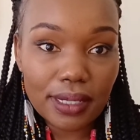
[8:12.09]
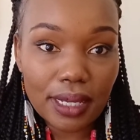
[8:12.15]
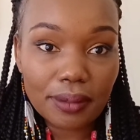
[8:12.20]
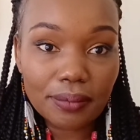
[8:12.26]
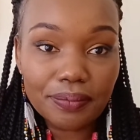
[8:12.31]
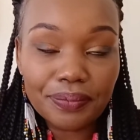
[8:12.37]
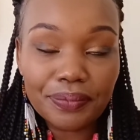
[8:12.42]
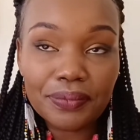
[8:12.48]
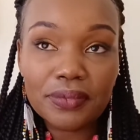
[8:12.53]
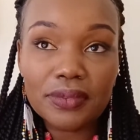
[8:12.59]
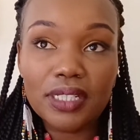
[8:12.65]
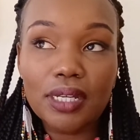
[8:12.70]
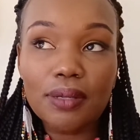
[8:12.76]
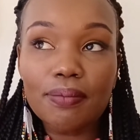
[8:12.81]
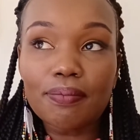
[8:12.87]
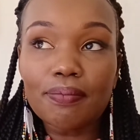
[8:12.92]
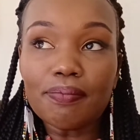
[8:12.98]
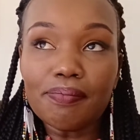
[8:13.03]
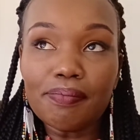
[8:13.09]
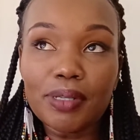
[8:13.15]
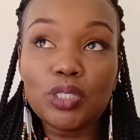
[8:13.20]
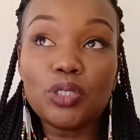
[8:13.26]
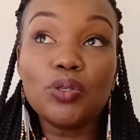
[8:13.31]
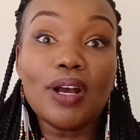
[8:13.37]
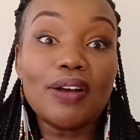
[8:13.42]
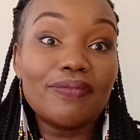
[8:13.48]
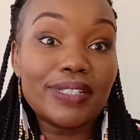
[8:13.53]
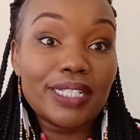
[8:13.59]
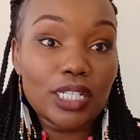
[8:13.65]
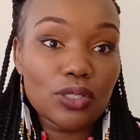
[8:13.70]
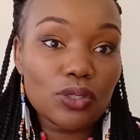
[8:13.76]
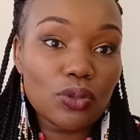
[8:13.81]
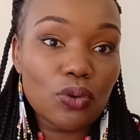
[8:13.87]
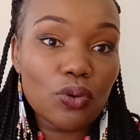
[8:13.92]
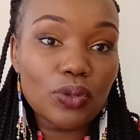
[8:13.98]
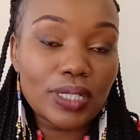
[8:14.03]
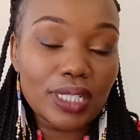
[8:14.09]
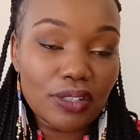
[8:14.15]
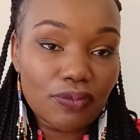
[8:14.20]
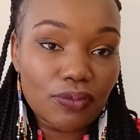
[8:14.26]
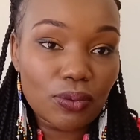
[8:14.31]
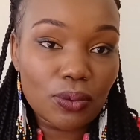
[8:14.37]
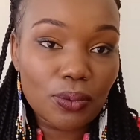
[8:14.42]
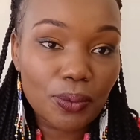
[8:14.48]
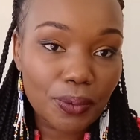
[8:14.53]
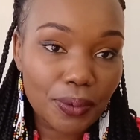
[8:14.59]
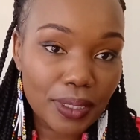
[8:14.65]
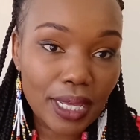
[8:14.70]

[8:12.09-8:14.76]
Yeah, but do you have TESOL or TEFL?